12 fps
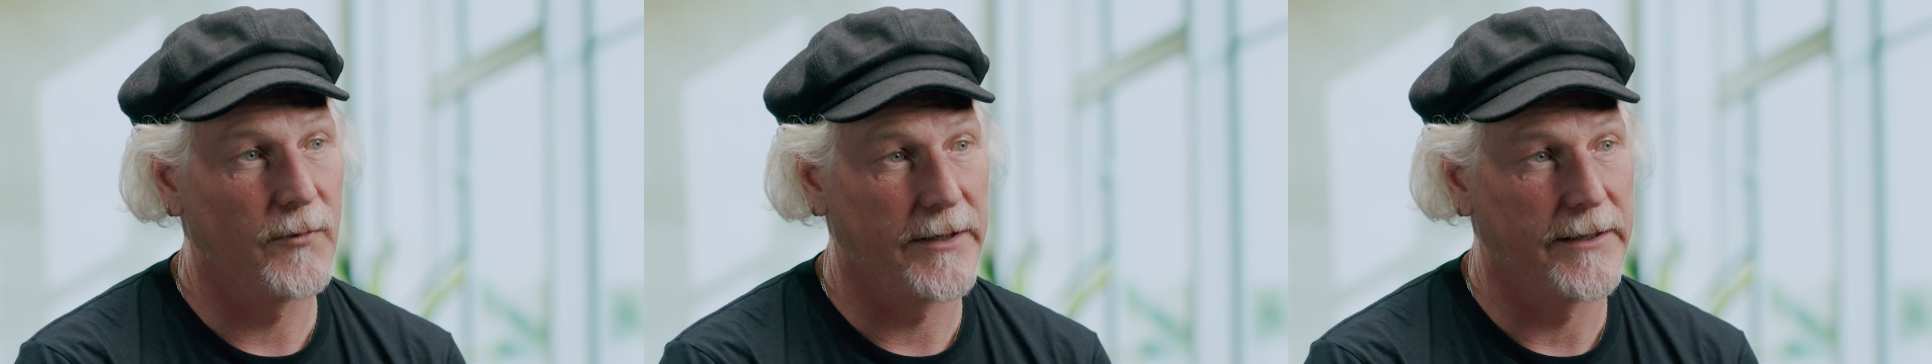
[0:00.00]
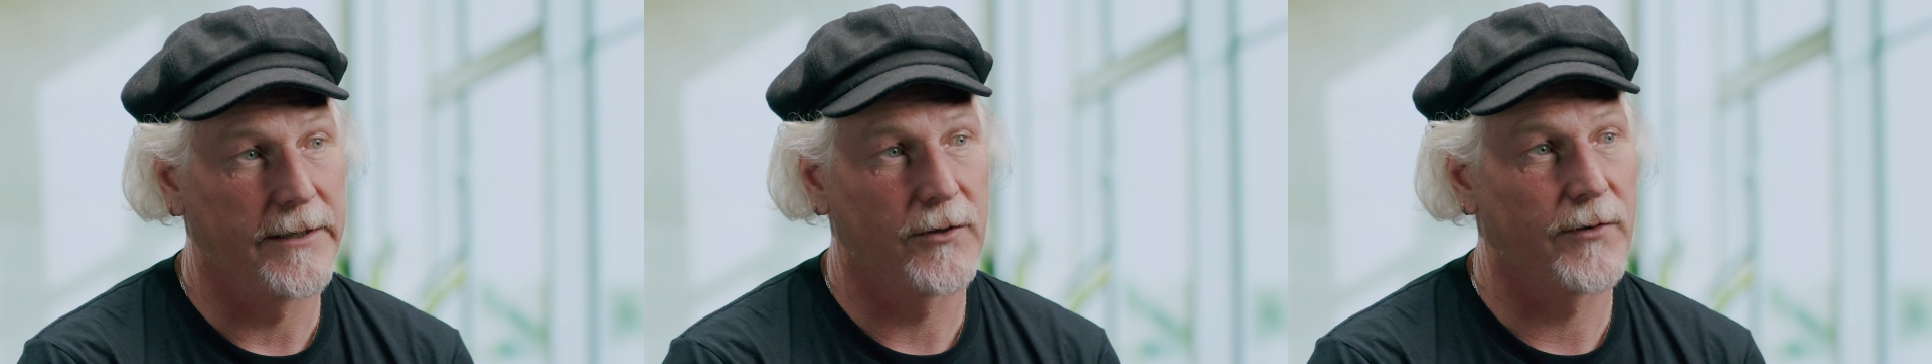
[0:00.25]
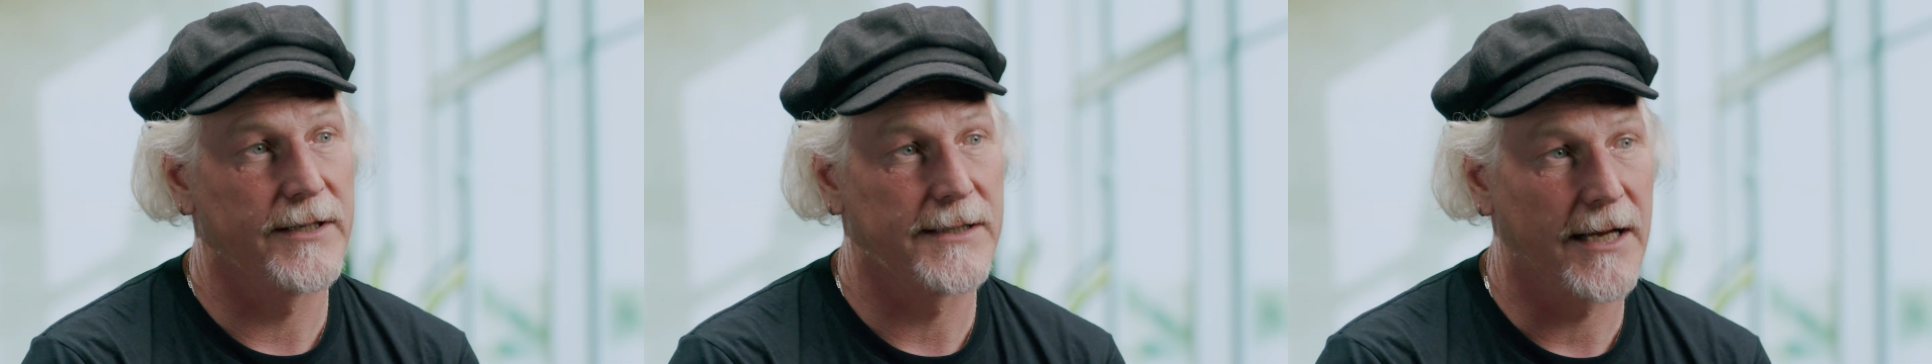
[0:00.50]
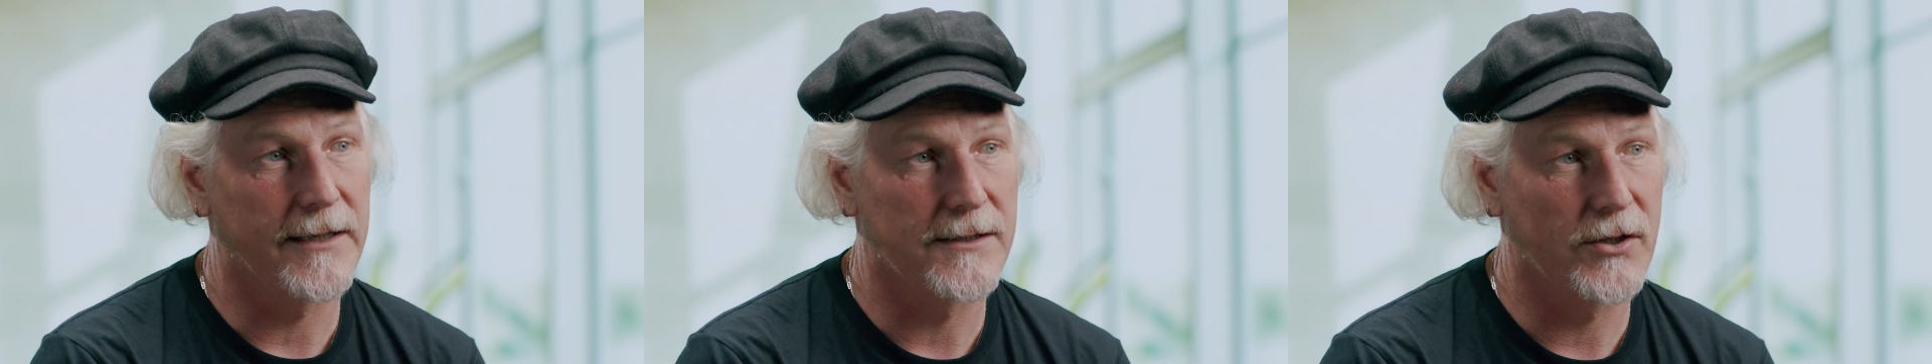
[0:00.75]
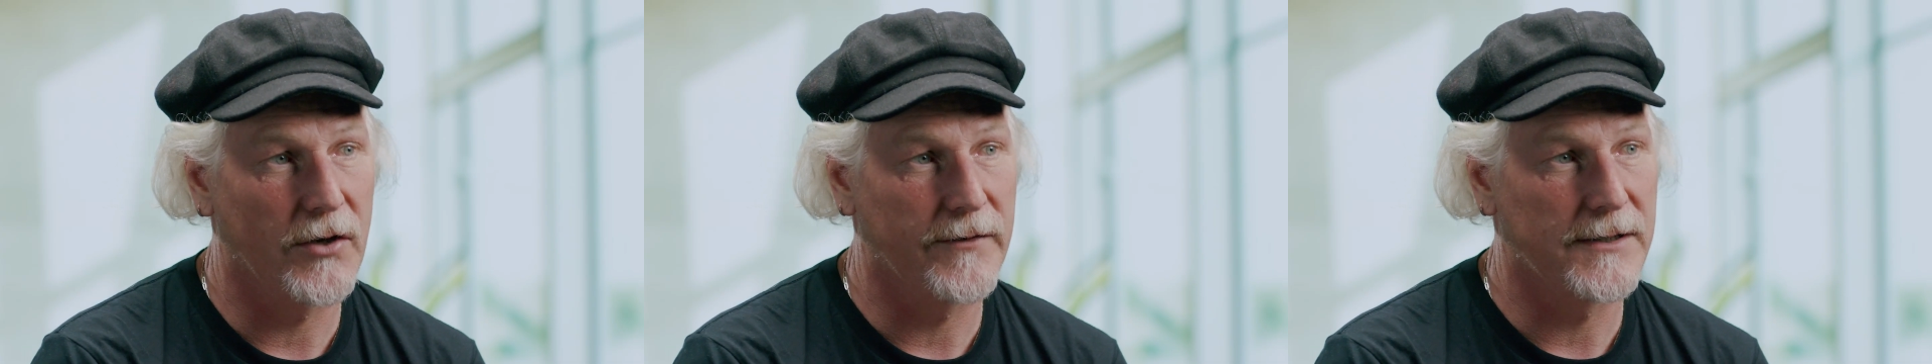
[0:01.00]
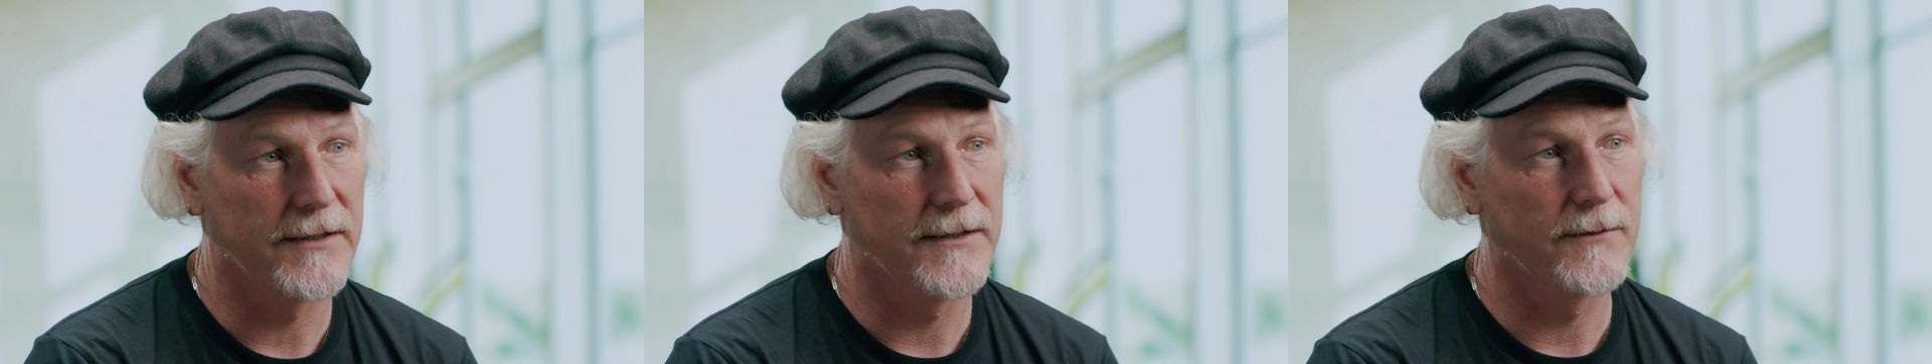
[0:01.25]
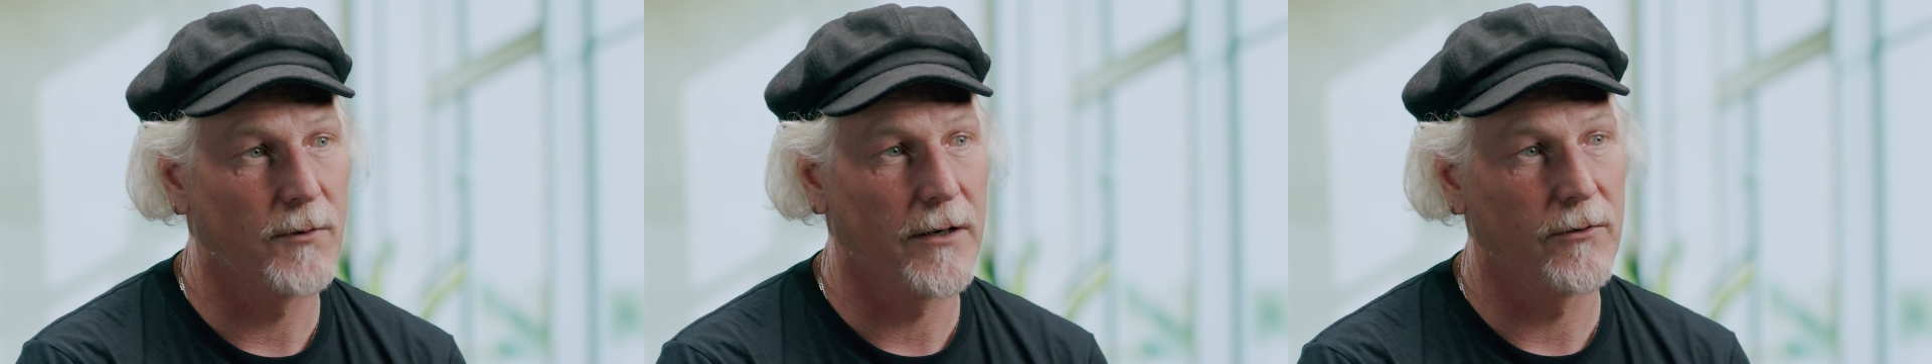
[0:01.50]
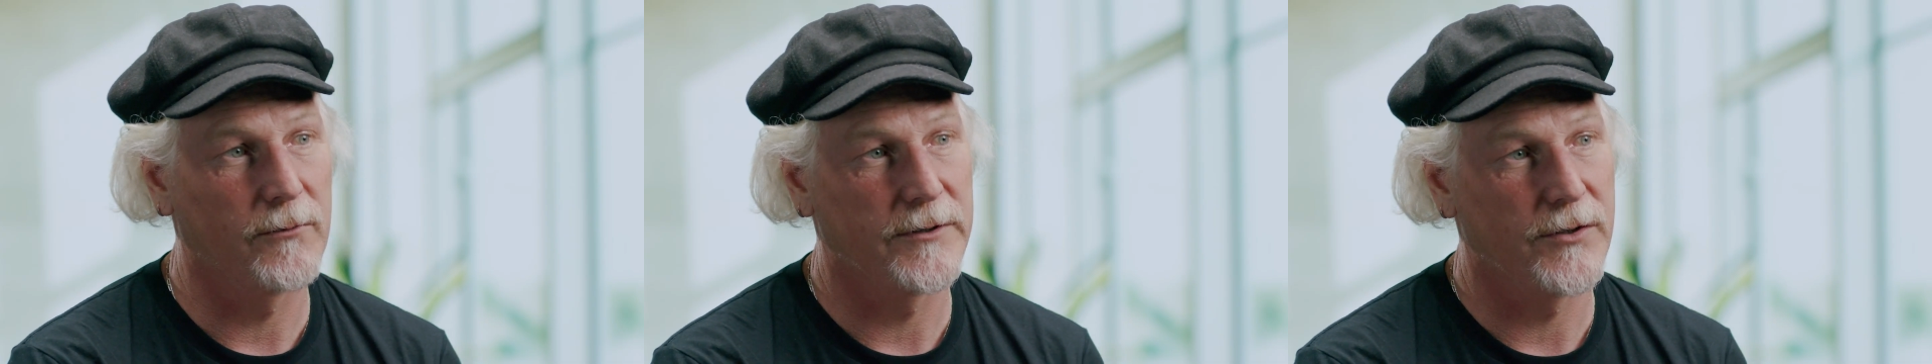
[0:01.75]
we can increase other services
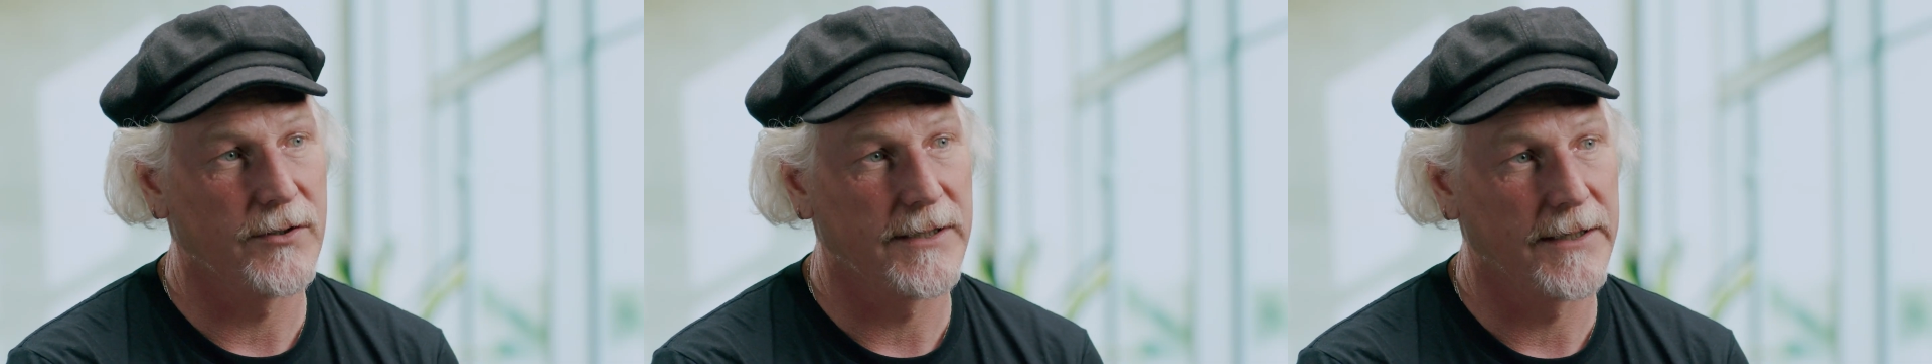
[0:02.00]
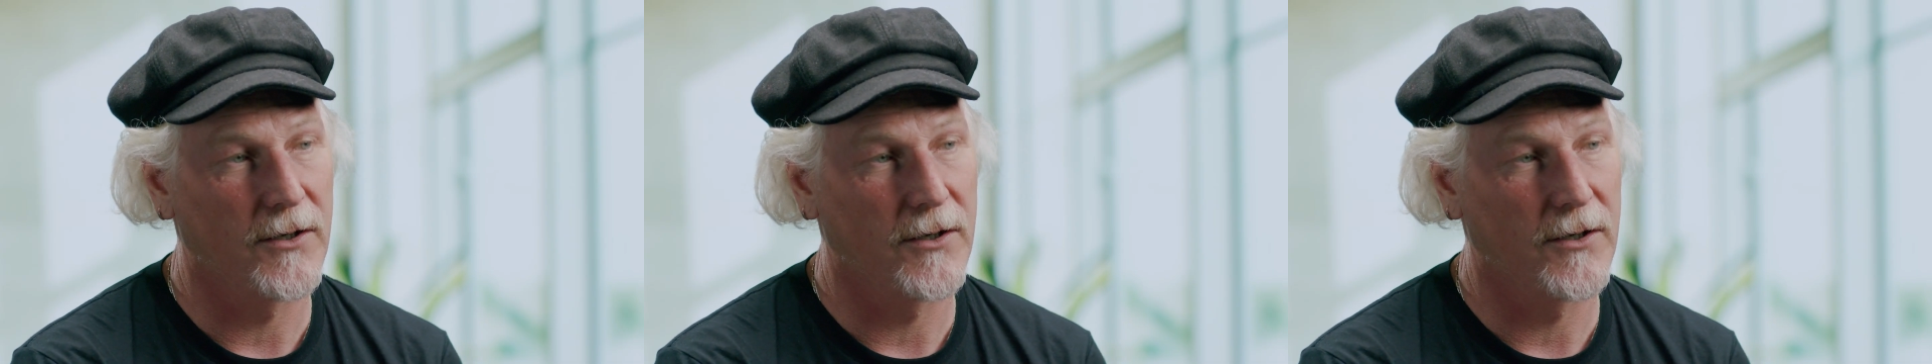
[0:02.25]
while reducing